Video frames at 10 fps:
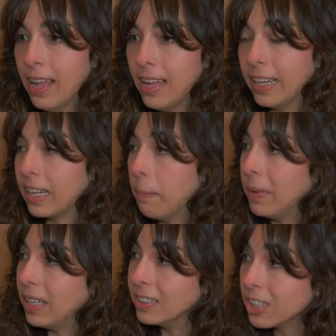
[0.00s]
It can
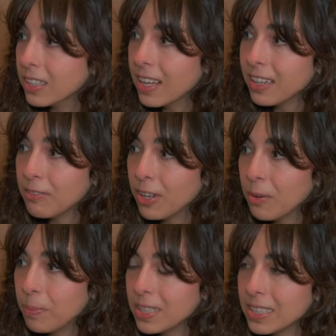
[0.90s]
be internal
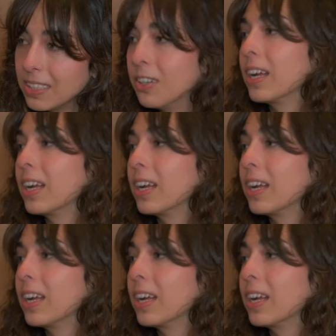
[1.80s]
developers in the